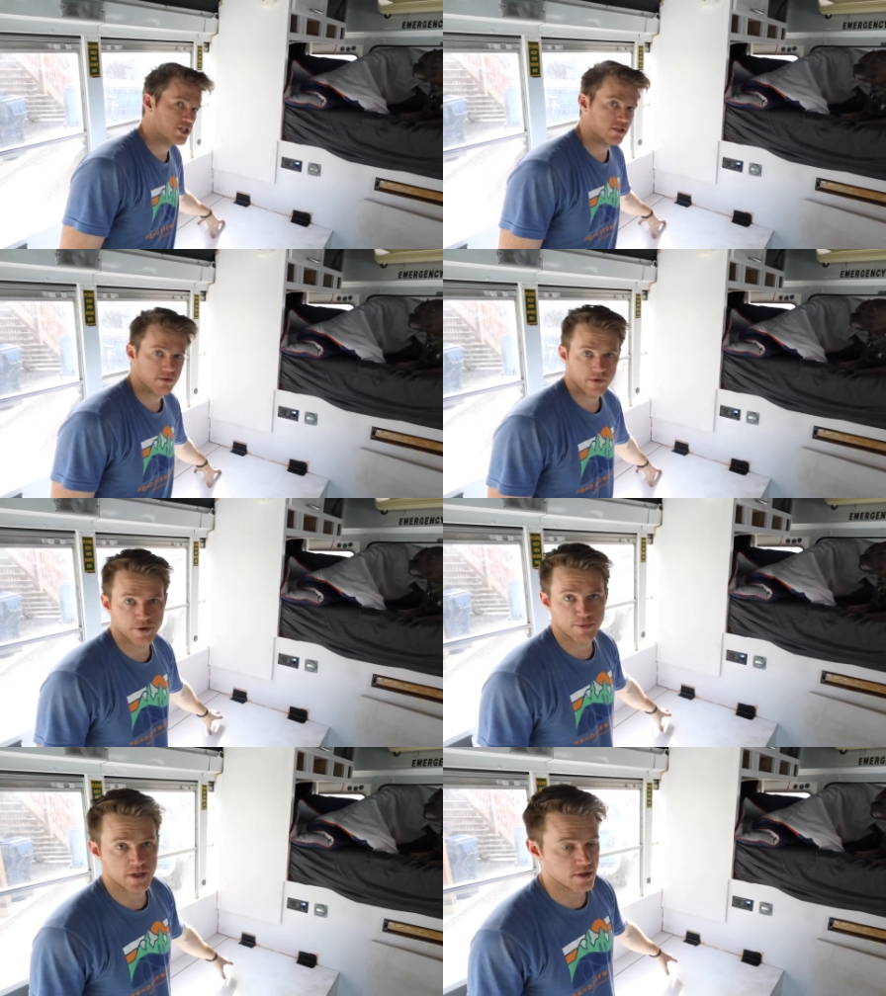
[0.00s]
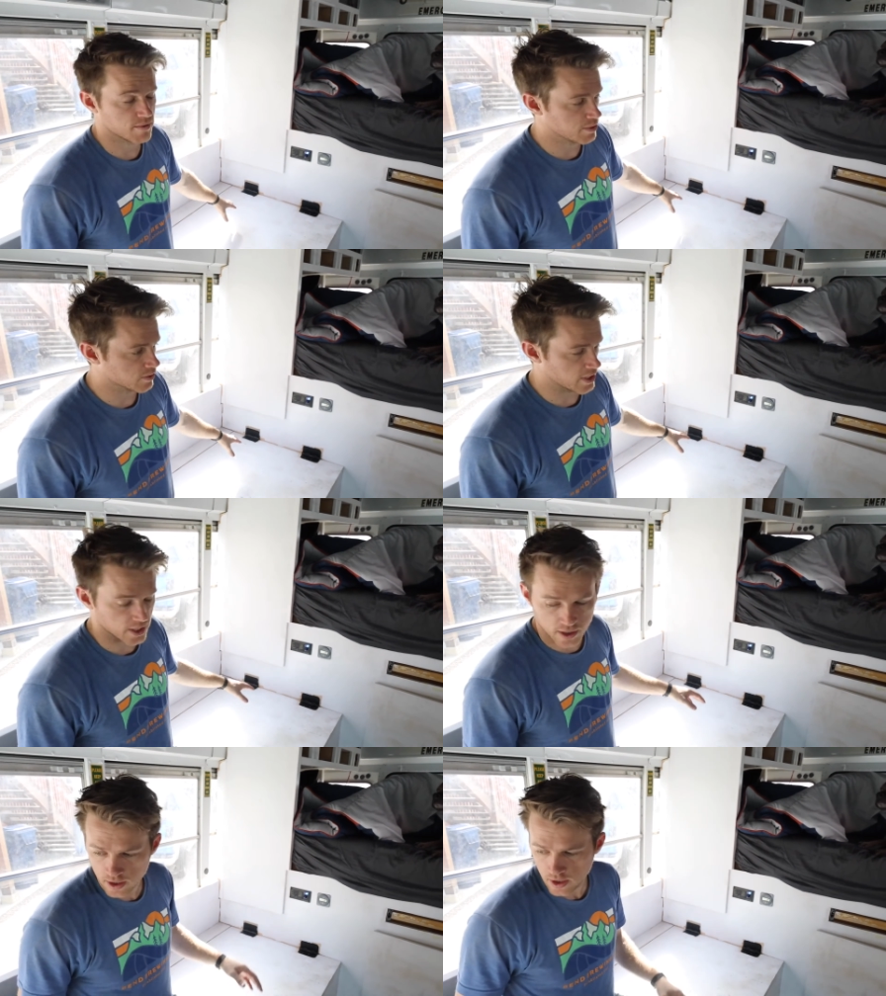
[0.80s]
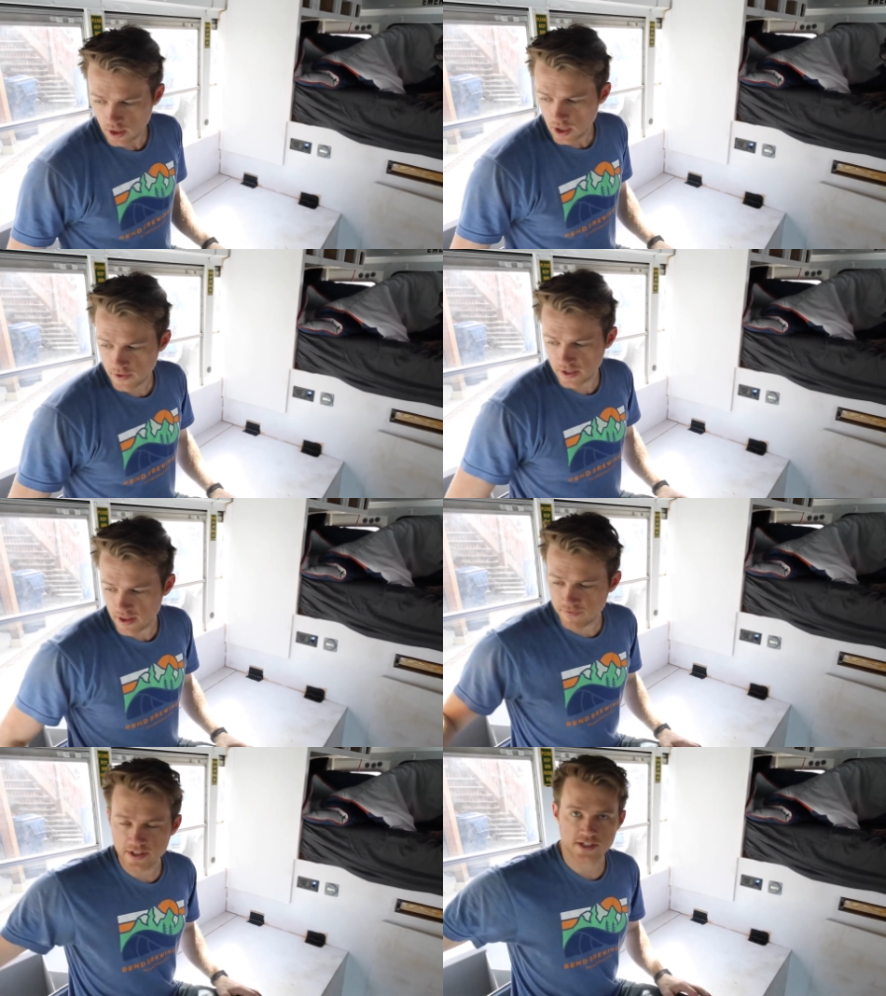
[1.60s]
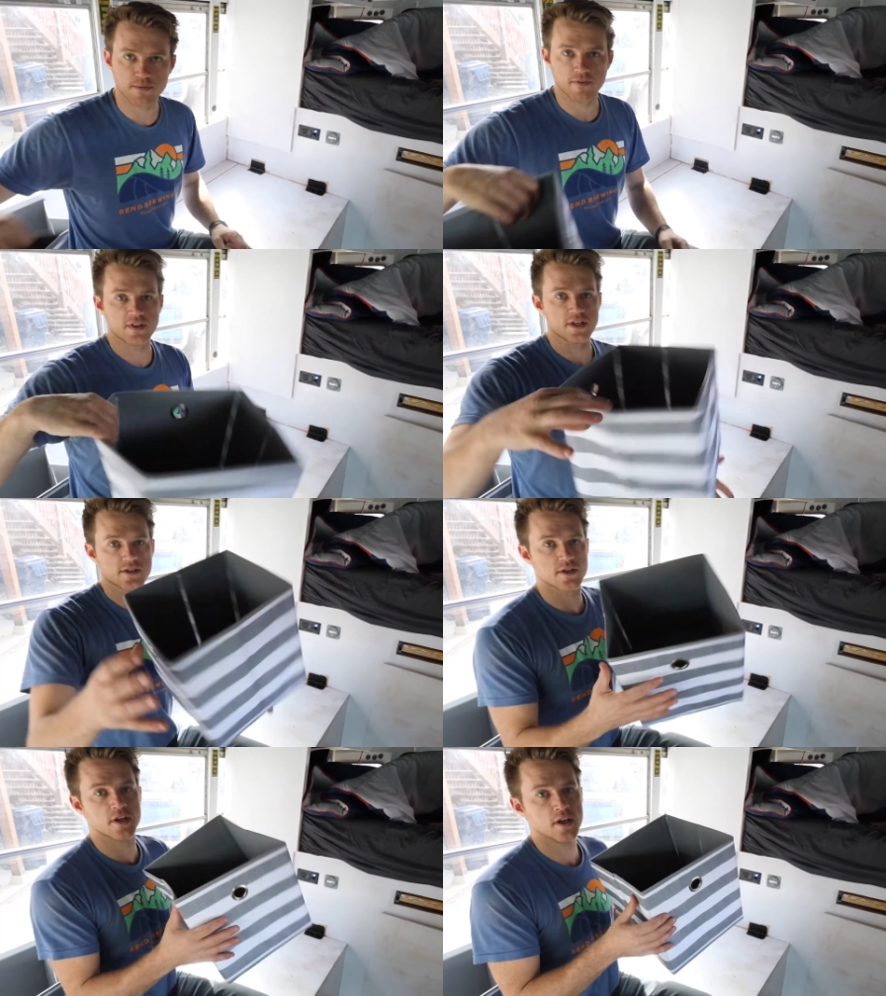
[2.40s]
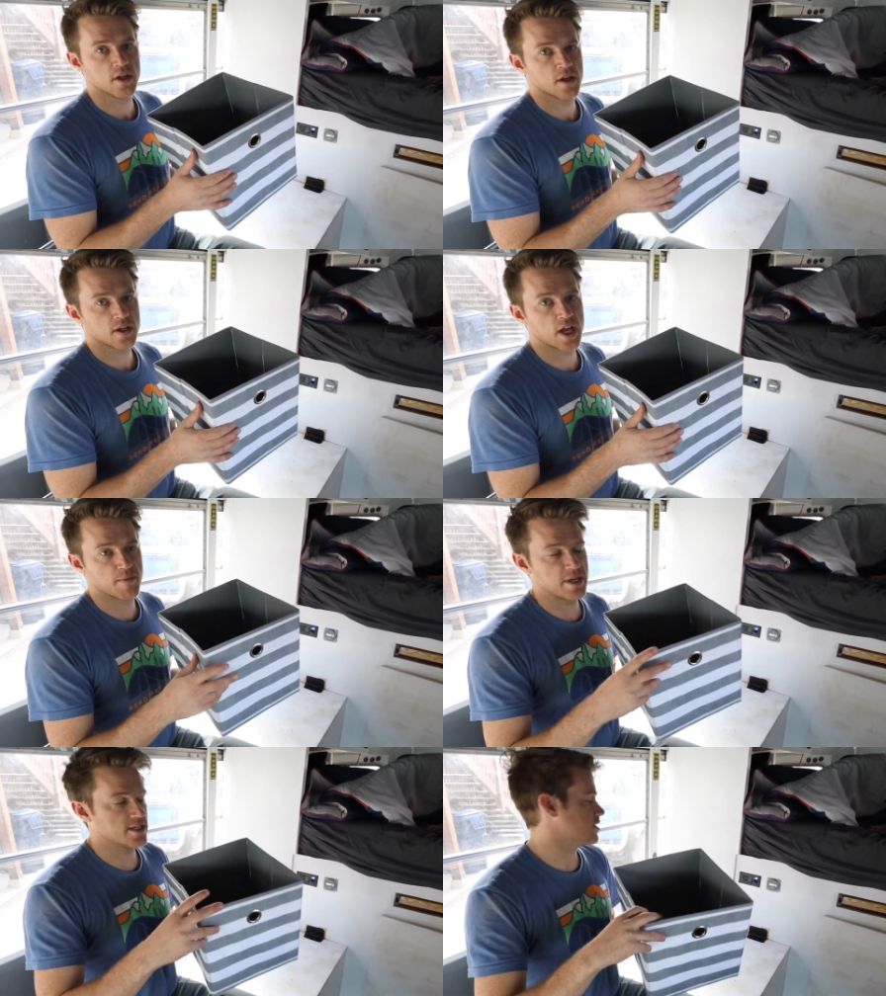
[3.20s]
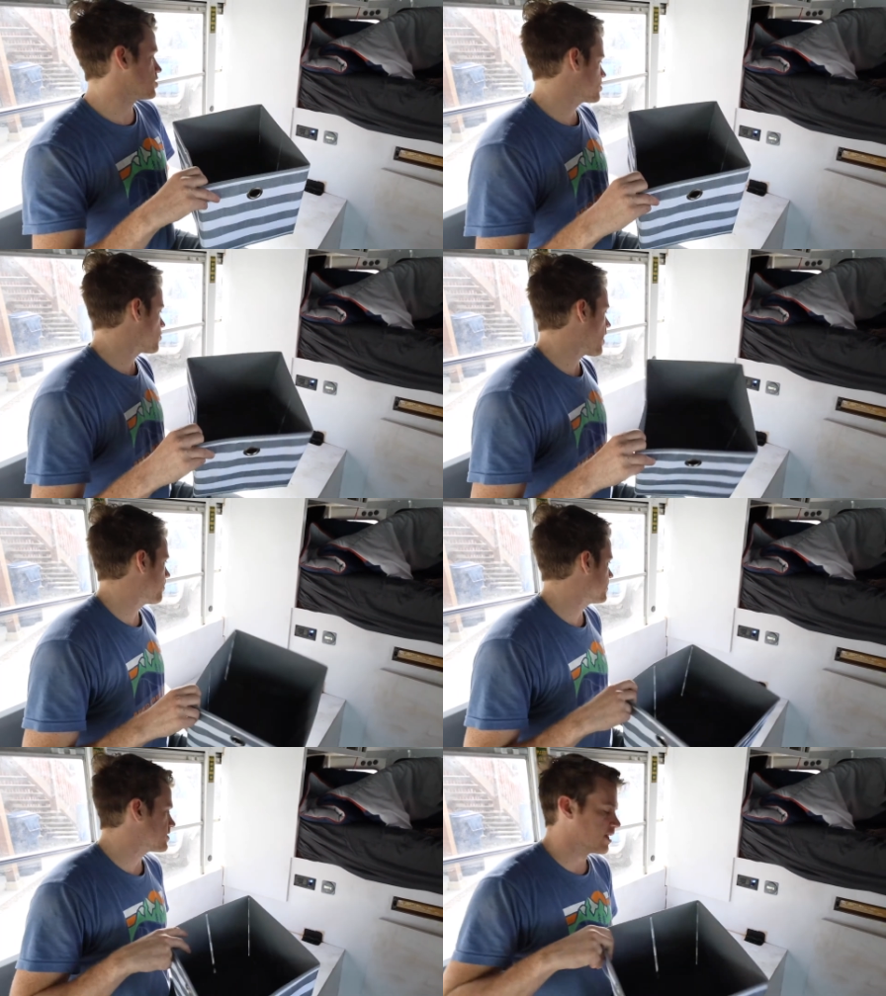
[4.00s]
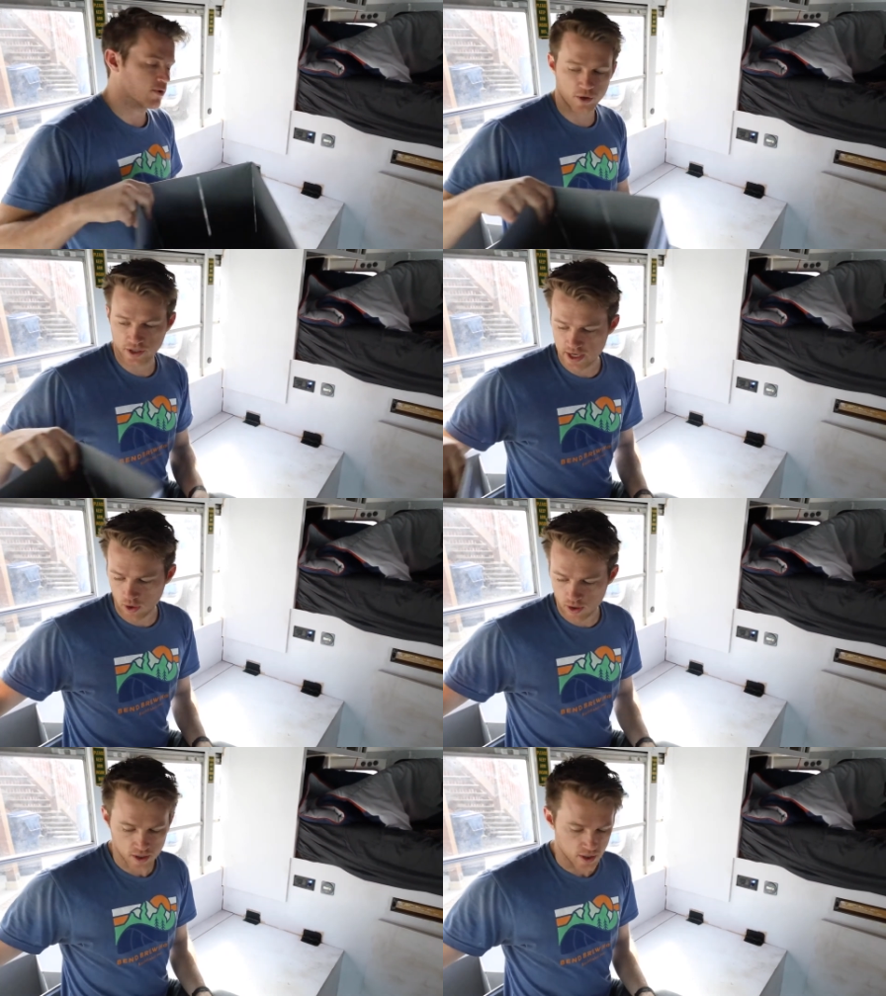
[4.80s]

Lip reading: here, so we're going to be building a thing that fits some of these cubbies. It just so happens that it works out